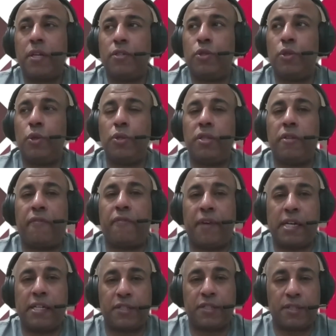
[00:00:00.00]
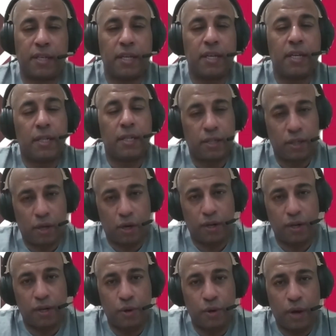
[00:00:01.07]
June the 1st, your
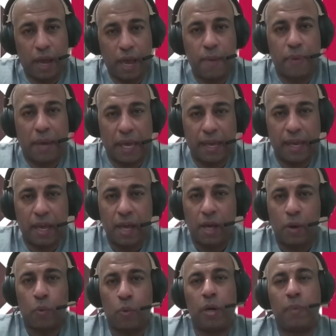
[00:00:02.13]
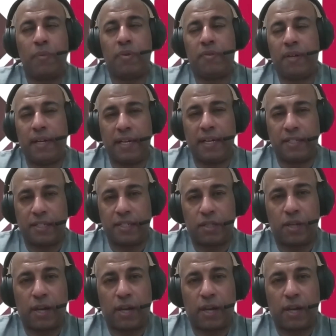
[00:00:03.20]
new EP will be released,